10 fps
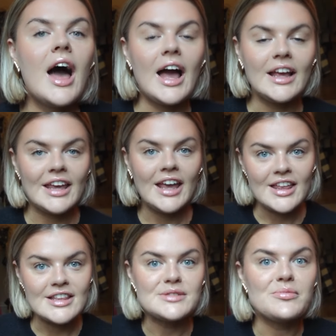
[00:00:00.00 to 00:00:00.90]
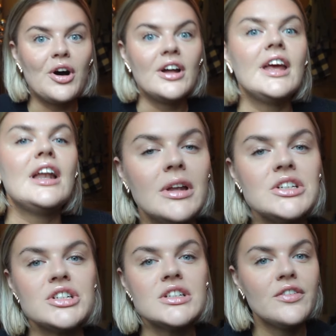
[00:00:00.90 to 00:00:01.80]
IKEA this morning. I
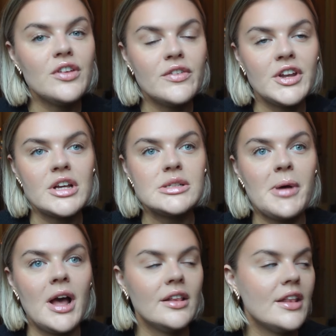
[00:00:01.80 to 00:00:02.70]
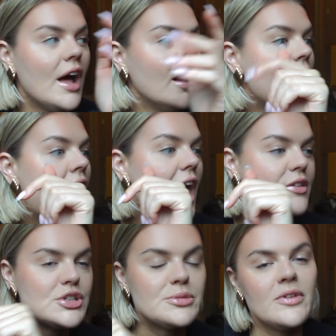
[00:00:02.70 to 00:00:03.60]
mentioned a few videos back that I've
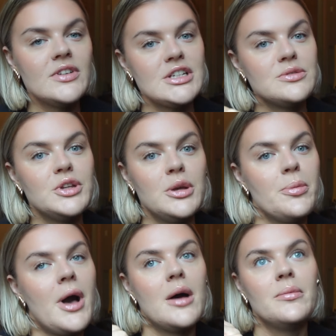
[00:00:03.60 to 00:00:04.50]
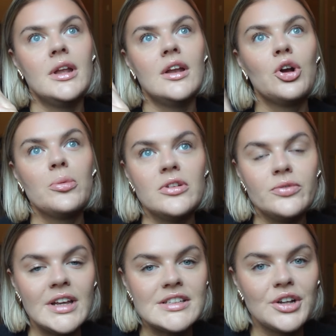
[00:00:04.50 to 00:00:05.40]
just moved into a new apartment a couple of
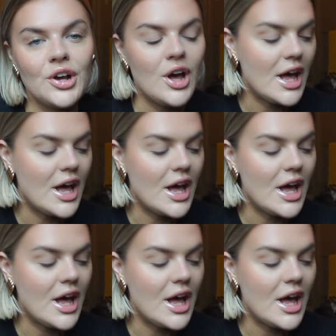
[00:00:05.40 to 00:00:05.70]
weeks ago,